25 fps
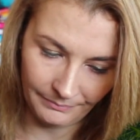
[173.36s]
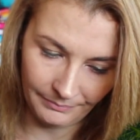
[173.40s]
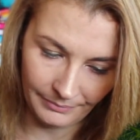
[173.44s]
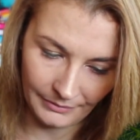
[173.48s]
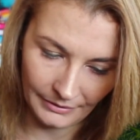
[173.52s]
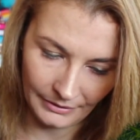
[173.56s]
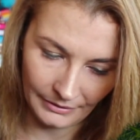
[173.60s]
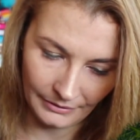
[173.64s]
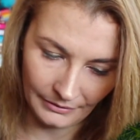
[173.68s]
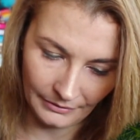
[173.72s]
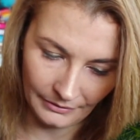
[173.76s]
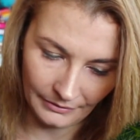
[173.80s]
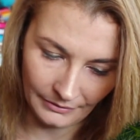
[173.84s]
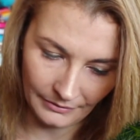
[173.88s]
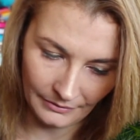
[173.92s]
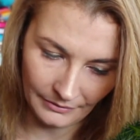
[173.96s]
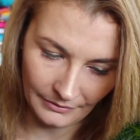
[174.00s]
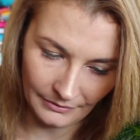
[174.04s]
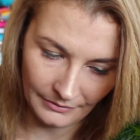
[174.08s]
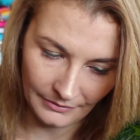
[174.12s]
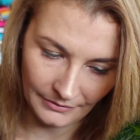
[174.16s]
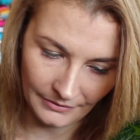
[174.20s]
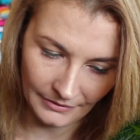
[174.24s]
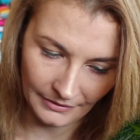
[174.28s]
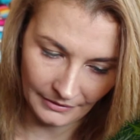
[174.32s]

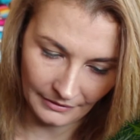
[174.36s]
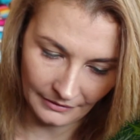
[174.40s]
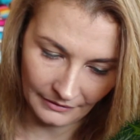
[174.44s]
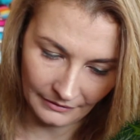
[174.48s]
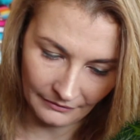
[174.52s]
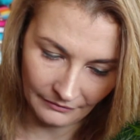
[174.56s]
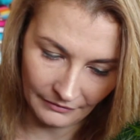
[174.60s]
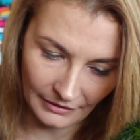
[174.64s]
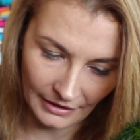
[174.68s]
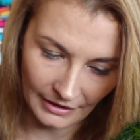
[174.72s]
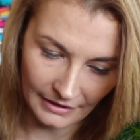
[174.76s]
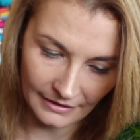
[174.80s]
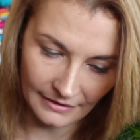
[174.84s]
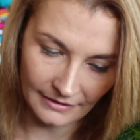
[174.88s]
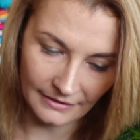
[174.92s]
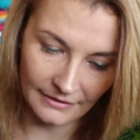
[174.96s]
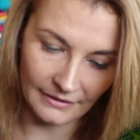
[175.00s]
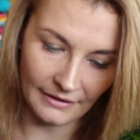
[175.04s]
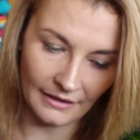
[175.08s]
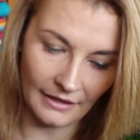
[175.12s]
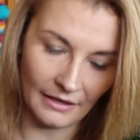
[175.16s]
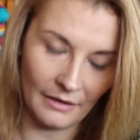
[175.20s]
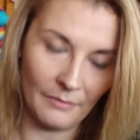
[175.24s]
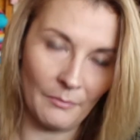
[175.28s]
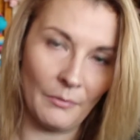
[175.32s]
blues and reds
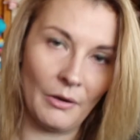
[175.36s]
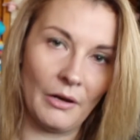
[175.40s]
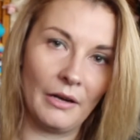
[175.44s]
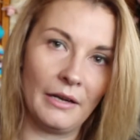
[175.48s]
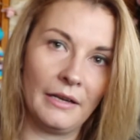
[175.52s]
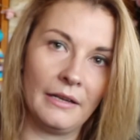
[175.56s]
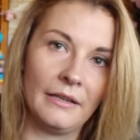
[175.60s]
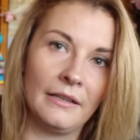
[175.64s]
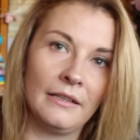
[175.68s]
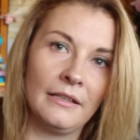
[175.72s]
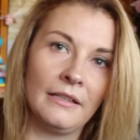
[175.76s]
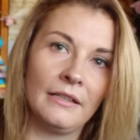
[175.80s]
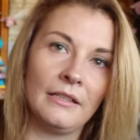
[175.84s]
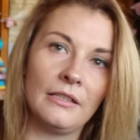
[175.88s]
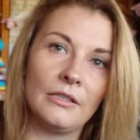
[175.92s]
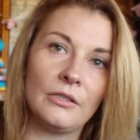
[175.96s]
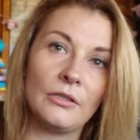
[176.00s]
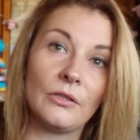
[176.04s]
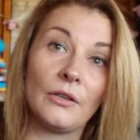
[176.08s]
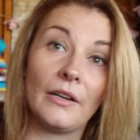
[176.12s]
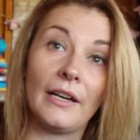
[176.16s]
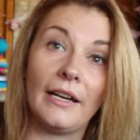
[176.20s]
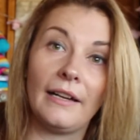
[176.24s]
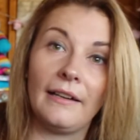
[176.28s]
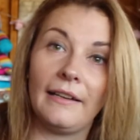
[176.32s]
that I might
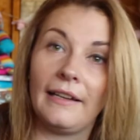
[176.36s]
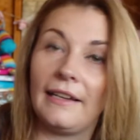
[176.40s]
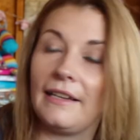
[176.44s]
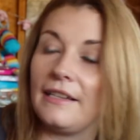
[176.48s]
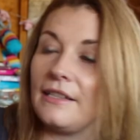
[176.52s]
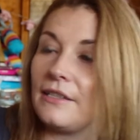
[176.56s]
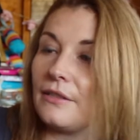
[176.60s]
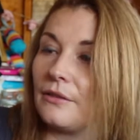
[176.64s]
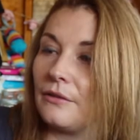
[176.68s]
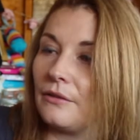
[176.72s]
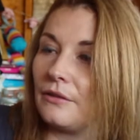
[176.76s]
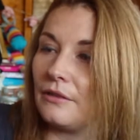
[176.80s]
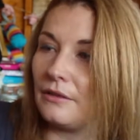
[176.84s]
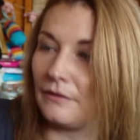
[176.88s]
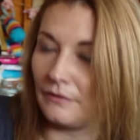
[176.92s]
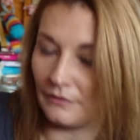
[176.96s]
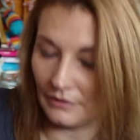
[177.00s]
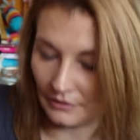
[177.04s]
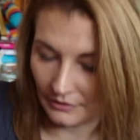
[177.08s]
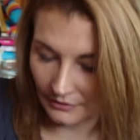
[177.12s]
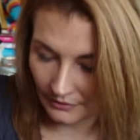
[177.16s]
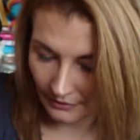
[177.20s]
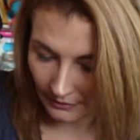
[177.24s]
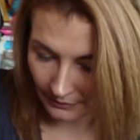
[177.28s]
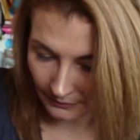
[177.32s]
try out later on
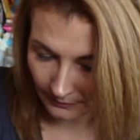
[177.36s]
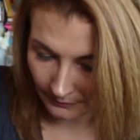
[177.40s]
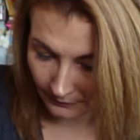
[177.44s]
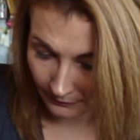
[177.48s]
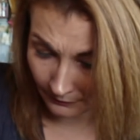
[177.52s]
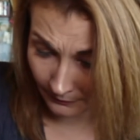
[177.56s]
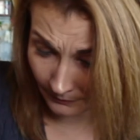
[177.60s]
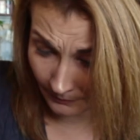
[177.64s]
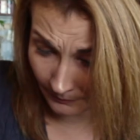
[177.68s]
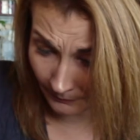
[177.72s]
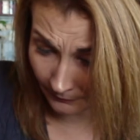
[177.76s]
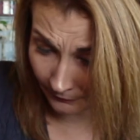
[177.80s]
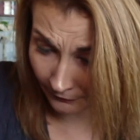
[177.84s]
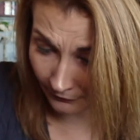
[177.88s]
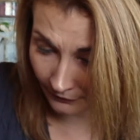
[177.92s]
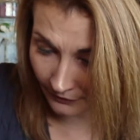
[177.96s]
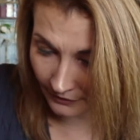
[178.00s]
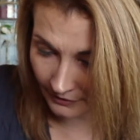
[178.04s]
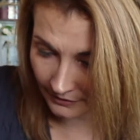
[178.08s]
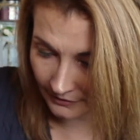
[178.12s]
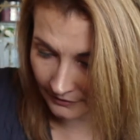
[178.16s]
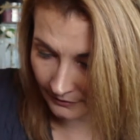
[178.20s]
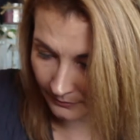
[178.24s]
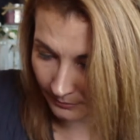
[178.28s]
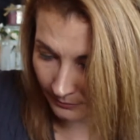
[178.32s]
different designs, but for
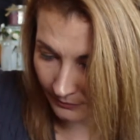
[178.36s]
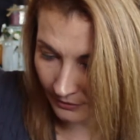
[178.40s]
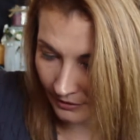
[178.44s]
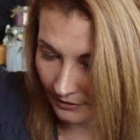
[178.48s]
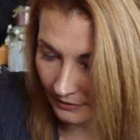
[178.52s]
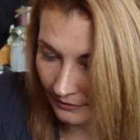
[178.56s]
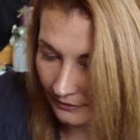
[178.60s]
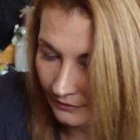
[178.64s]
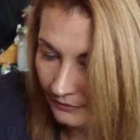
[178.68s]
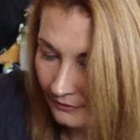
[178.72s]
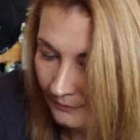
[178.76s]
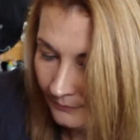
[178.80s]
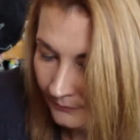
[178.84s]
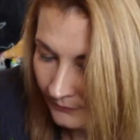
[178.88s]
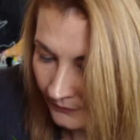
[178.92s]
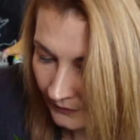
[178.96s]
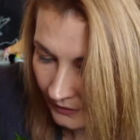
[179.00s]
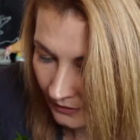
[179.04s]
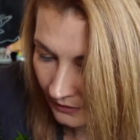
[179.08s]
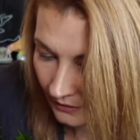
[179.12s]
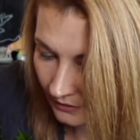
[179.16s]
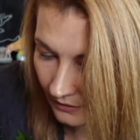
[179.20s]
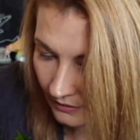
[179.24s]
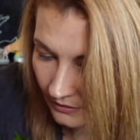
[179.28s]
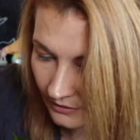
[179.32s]
this one
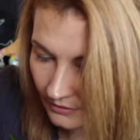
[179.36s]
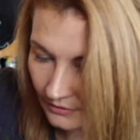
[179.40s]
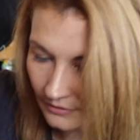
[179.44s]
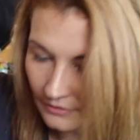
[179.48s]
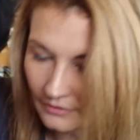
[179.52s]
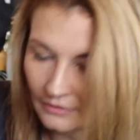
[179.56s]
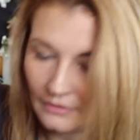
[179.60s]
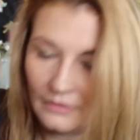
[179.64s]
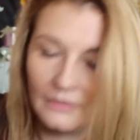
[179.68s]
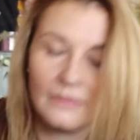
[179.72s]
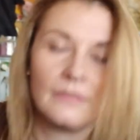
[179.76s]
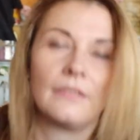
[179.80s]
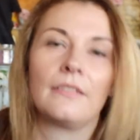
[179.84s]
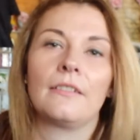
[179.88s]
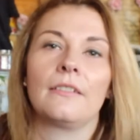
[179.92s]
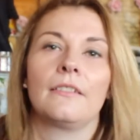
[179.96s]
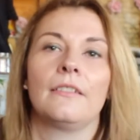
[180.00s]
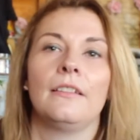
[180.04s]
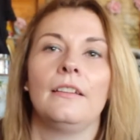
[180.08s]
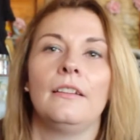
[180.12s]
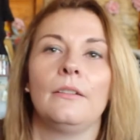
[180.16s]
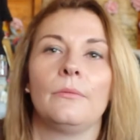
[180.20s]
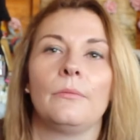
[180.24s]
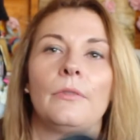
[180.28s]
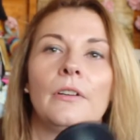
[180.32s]
I just used
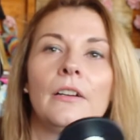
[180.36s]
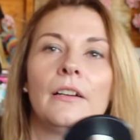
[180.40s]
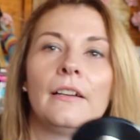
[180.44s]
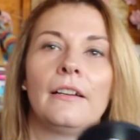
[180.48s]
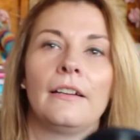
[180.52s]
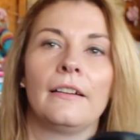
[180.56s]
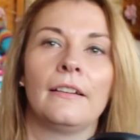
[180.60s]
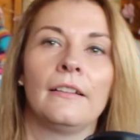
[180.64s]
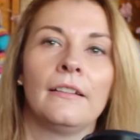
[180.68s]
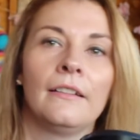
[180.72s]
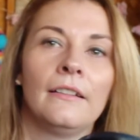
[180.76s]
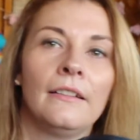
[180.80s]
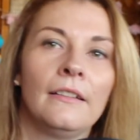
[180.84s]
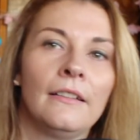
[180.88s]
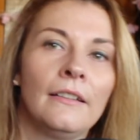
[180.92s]
thinner wire